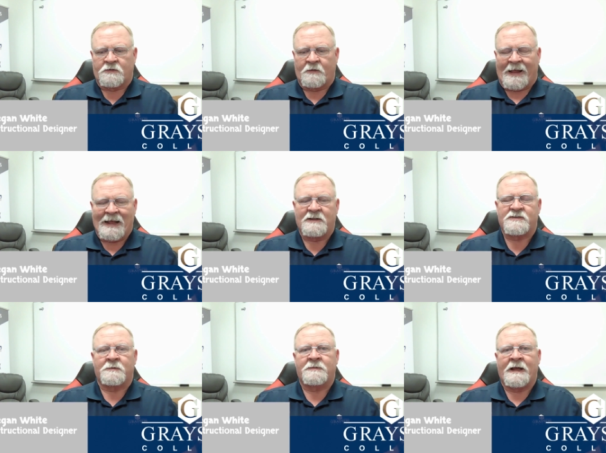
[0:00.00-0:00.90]
to add
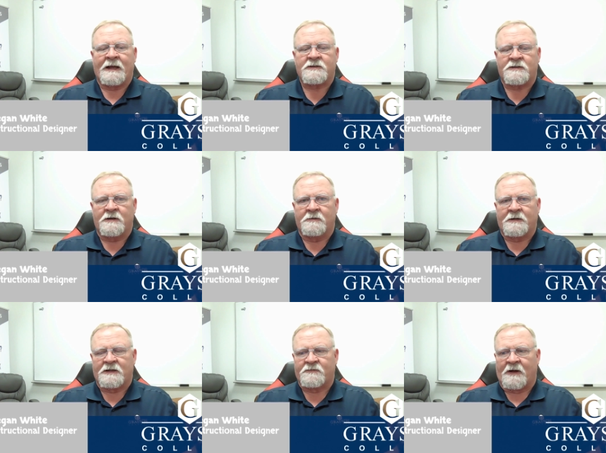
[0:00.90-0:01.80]
some text to your
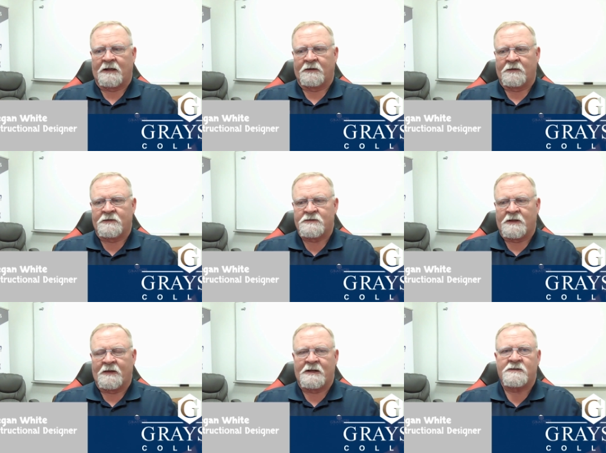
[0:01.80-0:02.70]
text file and then
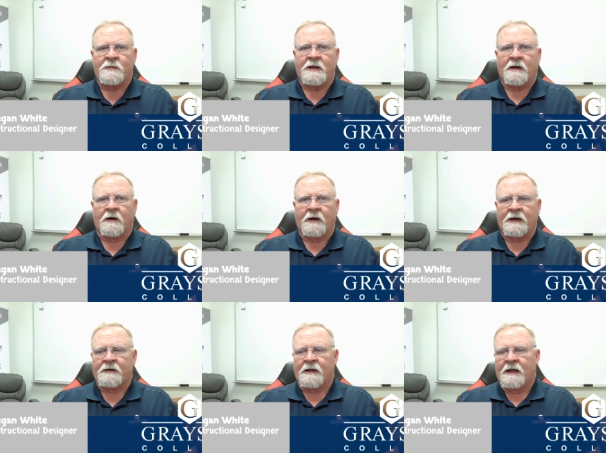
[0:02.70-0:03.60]
send that to me. All
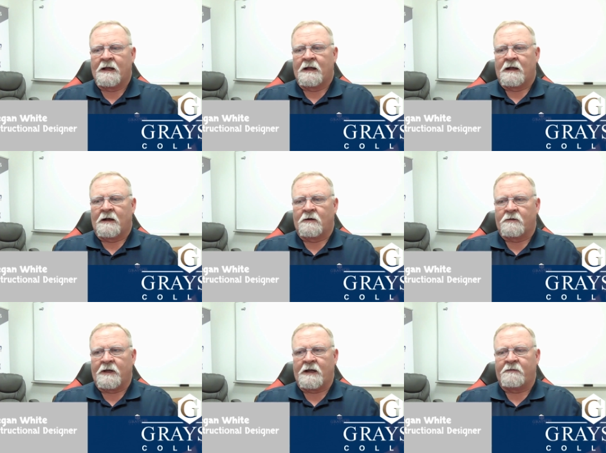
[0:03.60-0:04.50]
right.
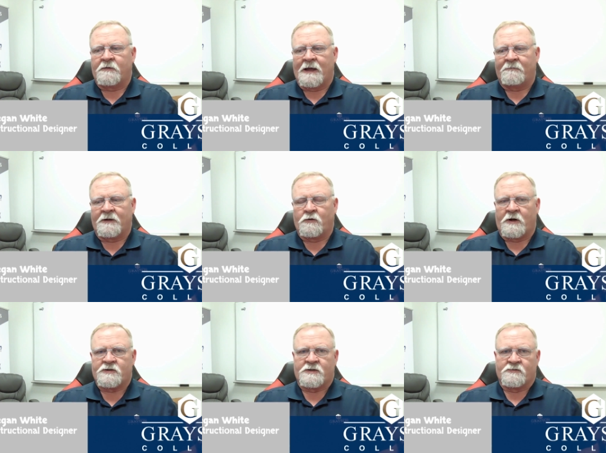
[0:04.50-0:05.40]
Okay, if you have any
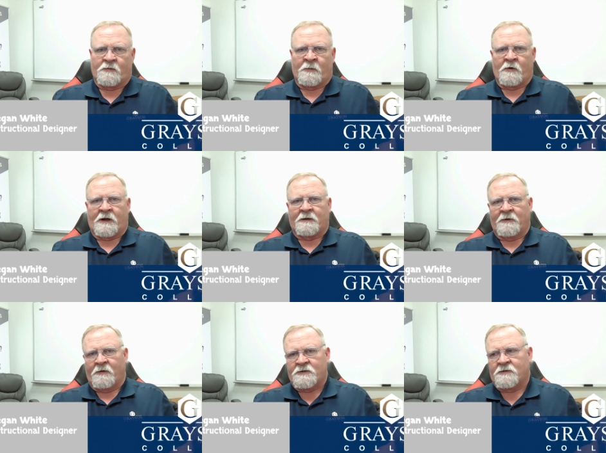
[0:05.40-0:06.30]
questions, remember I can
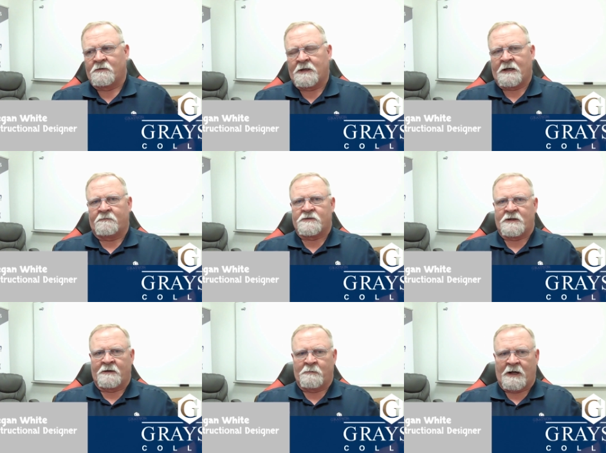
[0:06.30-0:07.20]
be reached through the Canvas
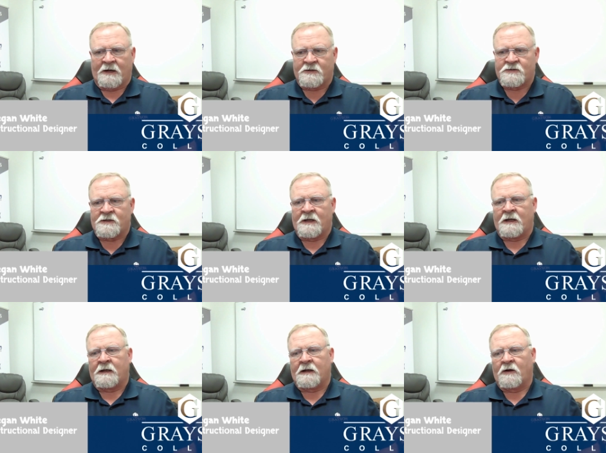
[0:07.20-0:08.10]
inbox,
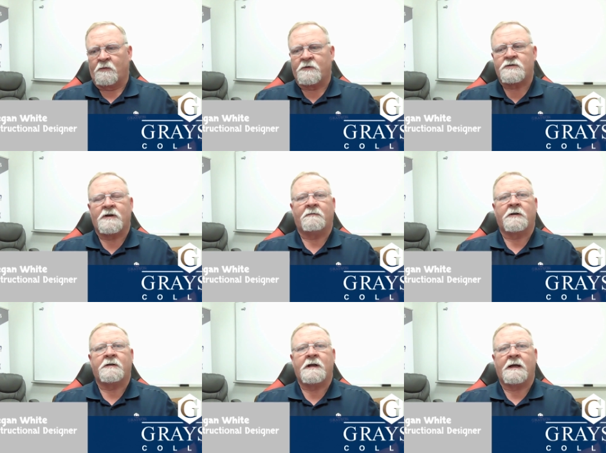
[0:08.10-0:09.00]
and I hope that you have
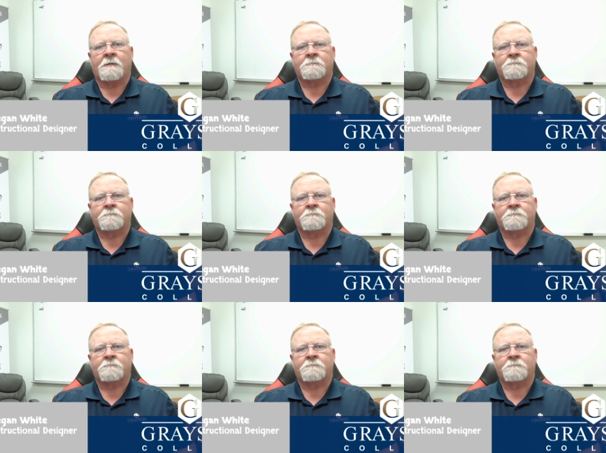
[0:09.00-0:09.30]
a good day.